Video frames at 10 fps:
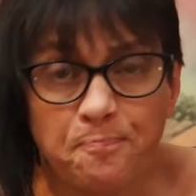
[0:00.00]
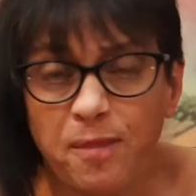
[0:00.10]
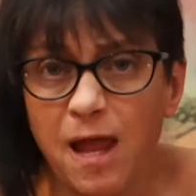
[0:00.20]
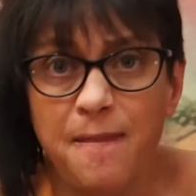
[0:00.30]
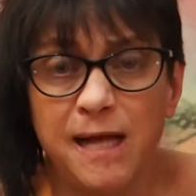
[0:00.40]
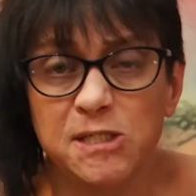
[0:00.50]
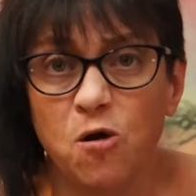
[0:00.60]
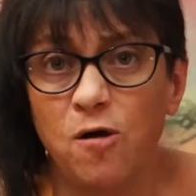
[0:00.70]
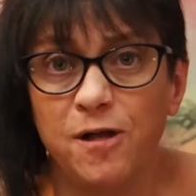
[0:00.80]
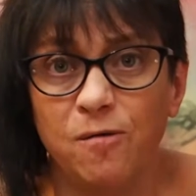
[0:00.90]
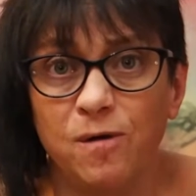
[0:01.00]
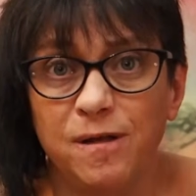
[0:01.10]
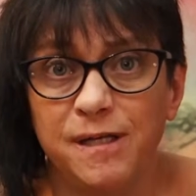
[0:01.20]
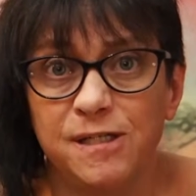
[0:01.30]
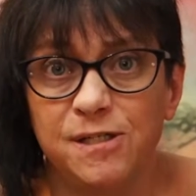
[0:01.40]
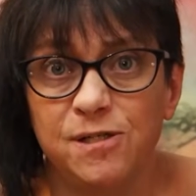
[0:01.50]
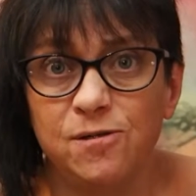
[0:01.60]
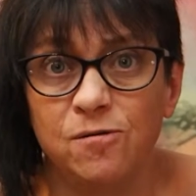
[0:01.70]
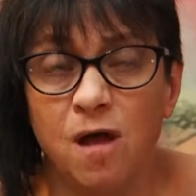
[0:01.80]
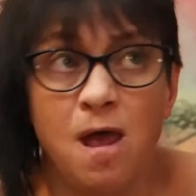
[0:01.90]
and that's all you're willing to
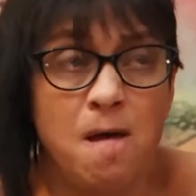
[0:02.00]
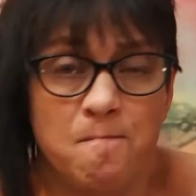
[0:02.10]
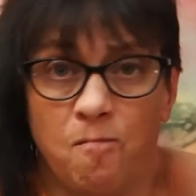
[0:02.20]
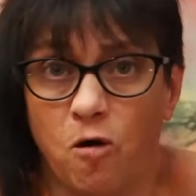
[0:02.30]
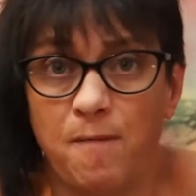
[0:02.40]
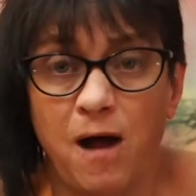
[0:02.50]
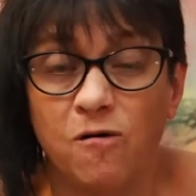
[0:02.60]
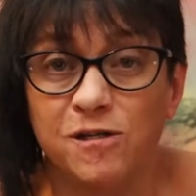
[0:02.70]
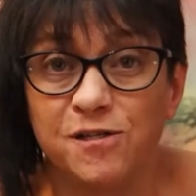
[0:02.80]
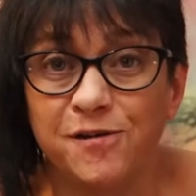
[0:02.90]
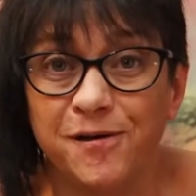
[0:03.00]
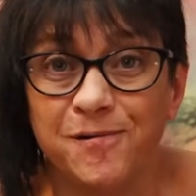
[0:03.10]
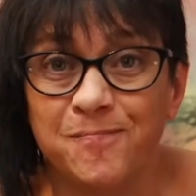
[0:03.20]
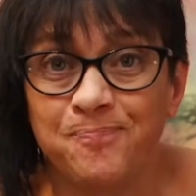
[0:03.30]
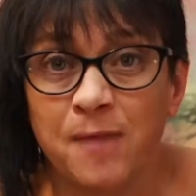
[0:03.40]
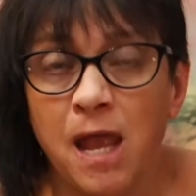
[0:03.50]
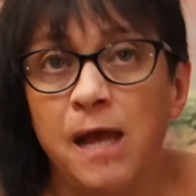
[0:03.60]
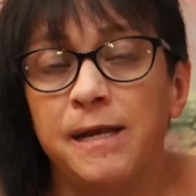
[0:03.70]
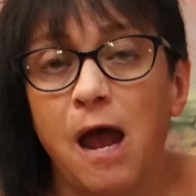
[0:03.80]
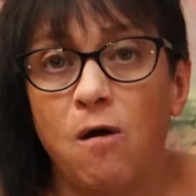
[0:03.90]
do. More power to you.
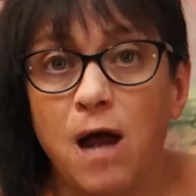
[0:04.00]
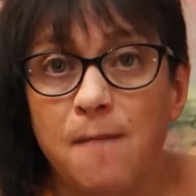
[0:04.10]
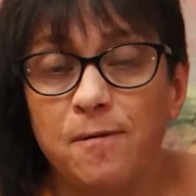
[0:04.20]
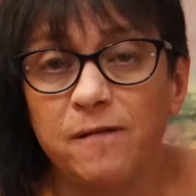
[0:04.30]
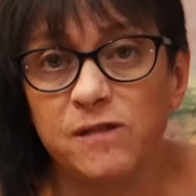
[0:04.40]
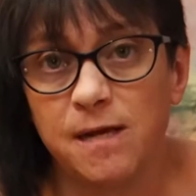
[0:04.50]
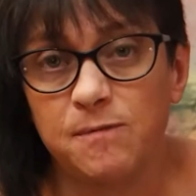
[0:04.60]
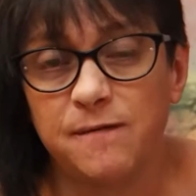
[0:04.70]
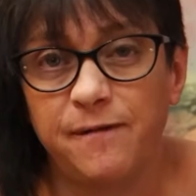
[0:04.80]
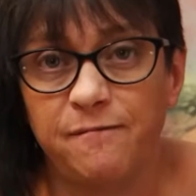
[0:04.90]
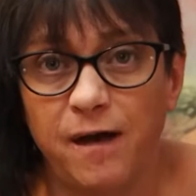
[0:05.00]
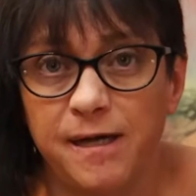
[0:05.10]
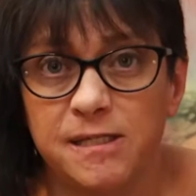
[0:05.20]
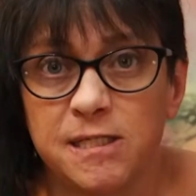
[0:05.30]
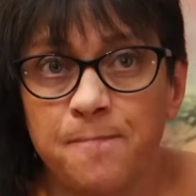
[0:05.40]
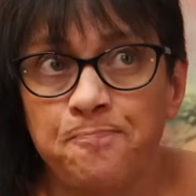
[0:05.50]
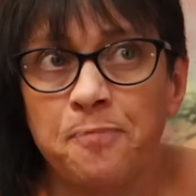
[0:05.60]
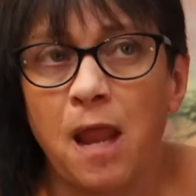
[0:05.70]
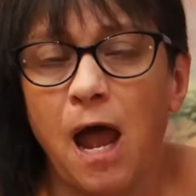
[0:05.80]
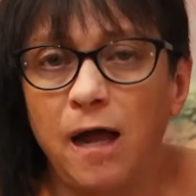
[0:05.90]
Now, a couple of tips of advice.
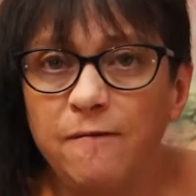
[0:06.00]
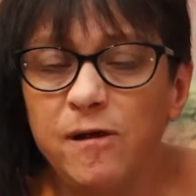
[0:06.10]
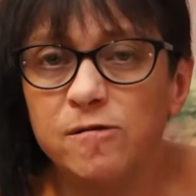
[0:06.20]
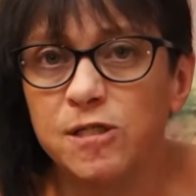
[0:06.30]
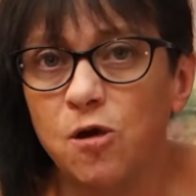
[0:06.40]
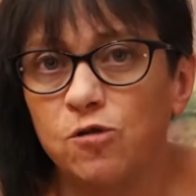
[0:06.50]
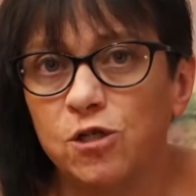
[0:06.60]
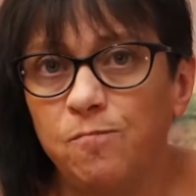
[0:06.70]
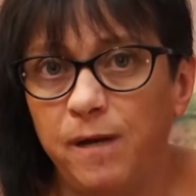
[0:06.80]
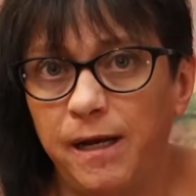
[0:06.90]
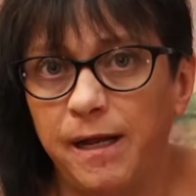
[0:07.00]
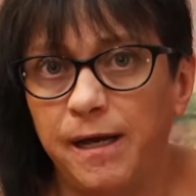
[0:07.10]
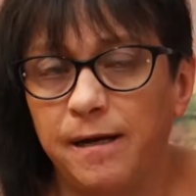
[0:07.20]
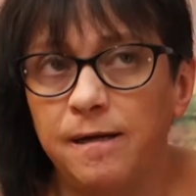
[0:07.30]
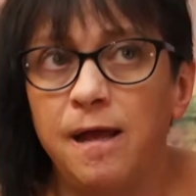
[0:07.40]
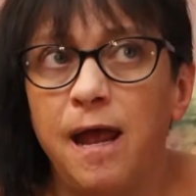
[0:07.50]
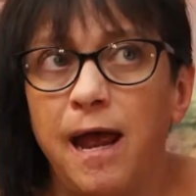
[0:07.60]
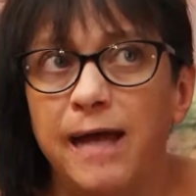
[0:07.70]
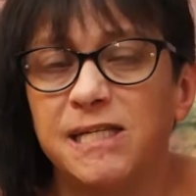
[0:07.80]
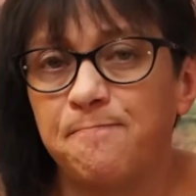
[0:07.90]
I view social media
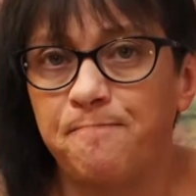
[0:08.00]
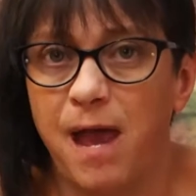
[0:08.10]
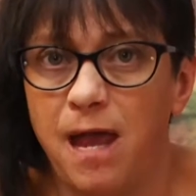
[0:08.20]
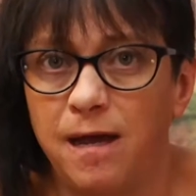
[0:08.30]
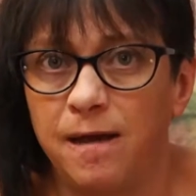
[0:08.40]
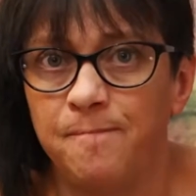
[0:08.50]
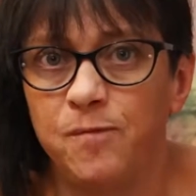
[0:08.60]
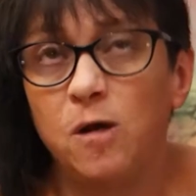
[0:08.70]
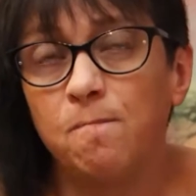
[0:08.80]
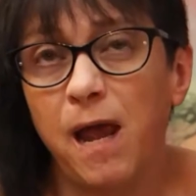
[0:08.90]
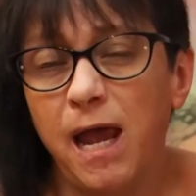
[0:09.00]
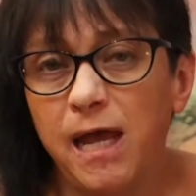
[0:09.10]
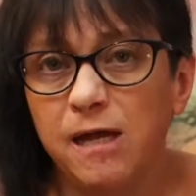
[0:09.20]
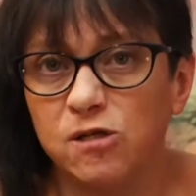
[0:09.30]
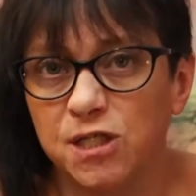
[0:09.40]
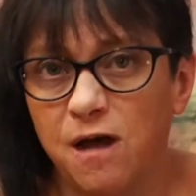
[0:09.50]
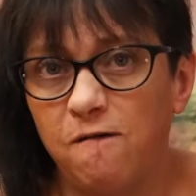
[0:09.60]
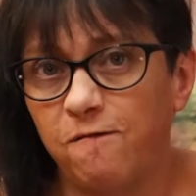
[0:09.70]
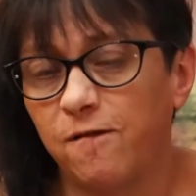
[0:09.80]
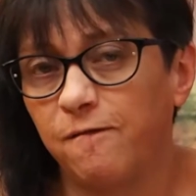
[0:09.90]
as a bank. You're paying
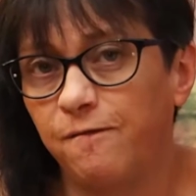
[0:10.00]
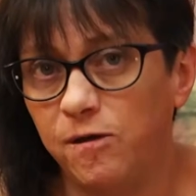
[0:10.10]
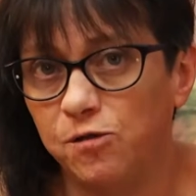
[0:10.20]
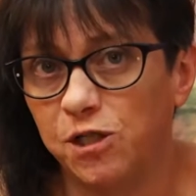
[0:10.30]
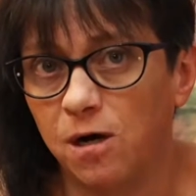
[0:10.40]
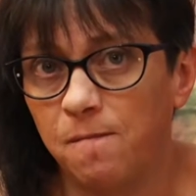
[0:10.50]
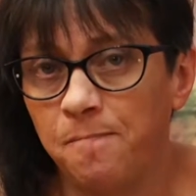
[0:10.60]
yourself for the future.